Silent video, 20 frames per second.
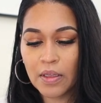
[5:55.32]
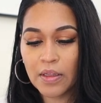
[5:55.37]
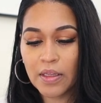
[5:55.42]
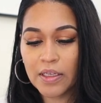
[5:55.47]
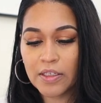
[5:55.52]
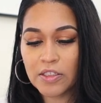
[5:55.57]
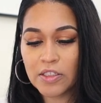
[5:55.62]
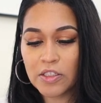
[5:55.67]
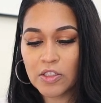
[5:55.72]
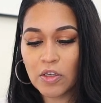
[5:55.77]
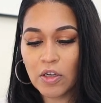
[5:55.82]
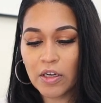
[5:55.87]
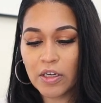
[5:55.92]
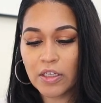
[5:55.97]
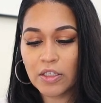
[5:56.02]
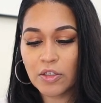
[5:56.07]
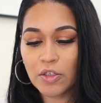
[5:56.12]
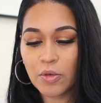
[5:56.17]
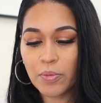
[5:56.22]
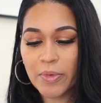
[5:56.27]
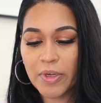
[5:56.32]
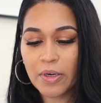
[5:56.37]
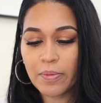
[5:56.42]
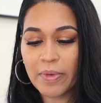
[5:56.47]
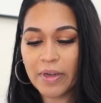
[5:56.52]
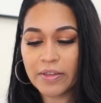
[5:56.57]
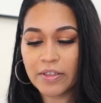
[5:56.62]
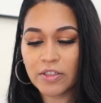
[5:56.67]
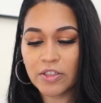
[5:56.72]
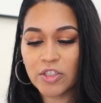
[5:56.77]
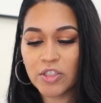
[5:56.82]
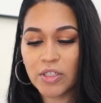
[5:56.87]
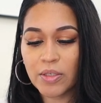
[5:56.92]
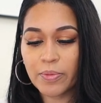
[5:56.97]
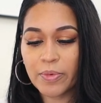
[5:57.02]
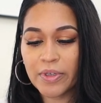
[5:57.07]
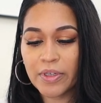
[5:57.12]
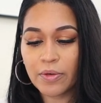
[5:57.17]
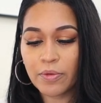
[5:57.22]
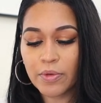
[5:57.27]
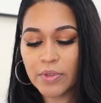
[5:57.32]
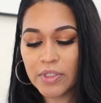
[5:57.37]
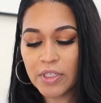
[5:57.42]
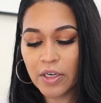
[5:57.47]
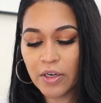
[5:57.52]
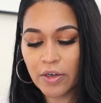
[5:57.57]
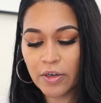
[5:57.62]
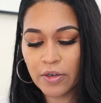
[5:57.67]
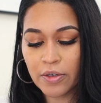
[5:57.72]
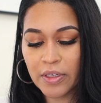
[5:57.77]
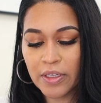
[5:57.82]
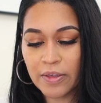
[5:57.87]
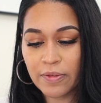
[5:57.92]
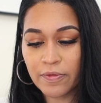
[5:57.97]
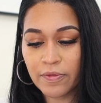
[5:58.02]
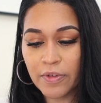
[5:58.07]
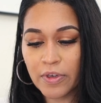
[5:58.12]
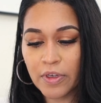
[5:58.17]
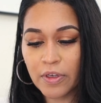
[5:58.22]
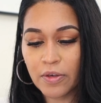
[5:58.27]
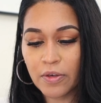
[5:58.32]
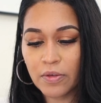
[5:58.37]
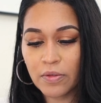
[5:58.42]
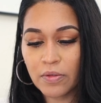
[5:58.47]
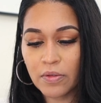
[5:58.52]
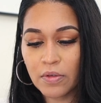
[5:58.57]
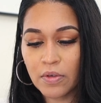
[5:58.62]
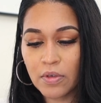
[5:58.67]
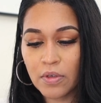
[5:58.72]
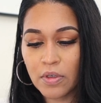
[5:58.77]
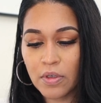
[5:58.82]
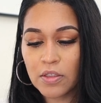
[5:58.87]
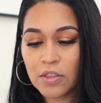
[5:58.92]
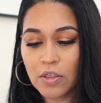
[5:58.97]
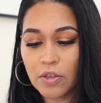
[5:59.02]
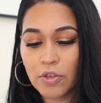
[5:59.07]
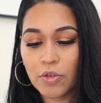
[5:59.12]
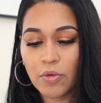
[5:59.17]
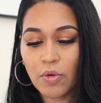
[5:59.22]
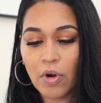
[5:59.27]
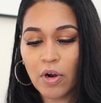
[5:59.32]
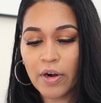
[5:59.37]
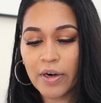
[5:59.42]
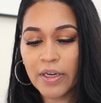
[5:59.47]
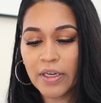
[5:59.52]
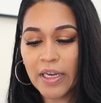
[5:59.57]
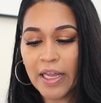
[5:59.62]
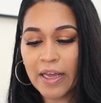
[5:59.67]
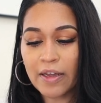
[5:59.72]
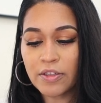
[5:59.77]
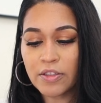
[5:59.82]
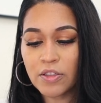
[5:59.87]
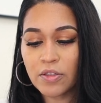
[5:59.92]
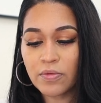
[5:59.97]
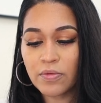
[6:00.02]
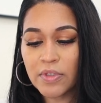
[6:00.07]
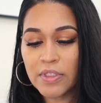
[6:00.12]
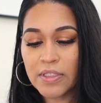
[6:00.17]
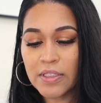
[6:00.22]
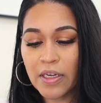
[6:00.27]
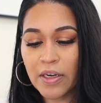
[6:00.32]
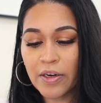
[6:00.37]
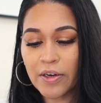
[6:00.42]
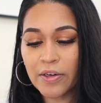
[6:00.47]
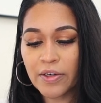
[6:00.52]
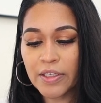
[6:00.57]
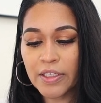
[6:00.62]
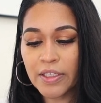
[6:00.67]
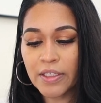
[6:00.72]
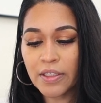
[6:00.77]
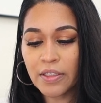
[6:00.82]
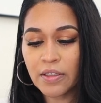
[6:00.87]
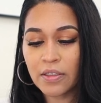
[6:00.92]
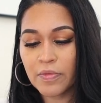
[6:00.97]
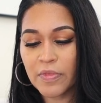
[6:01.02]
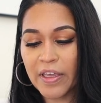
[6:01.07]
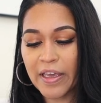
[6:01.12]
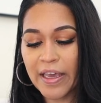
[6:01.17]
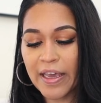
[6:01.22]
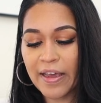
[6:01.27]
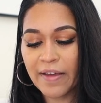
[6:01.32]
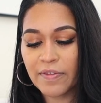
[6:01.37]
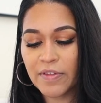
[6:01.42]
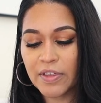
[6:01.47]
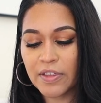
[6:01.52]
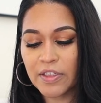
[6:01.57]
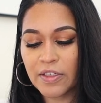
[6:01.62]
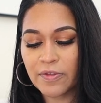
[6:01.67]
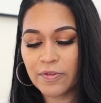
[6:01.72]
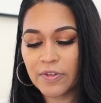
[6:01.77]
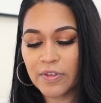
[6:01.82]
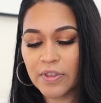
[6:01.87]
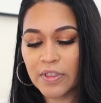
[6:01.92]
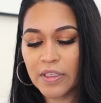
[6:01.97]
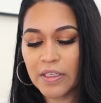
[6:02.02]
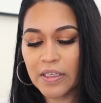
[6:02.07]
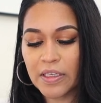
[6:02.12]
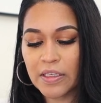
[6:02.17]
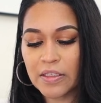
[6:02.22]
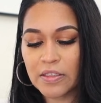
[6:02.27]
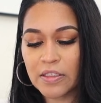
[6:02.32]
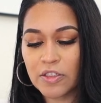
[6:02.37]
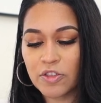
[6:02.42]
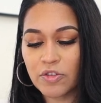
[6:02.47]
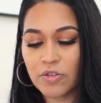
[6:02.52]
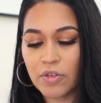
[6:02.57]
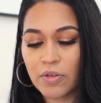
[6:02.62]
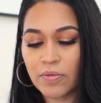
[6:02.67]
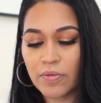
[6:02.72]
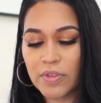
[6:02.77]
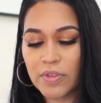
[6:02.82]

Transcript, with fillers: they just talk a little bit about their shipping and return info. So you are allowed to return it. They have the different things that you can